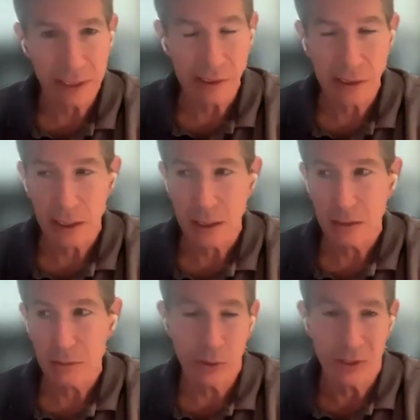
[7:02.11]
clinics.
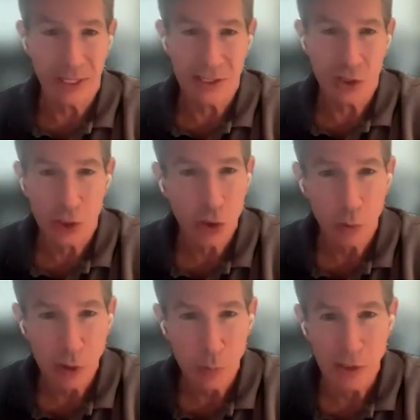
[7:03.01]
That's
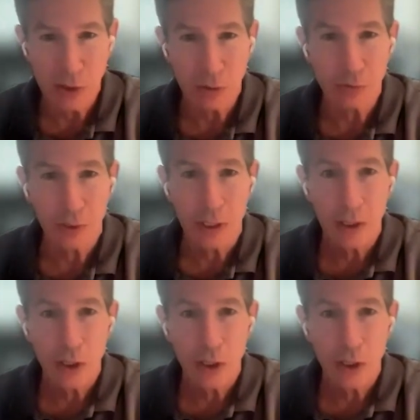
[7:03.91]
just too expensive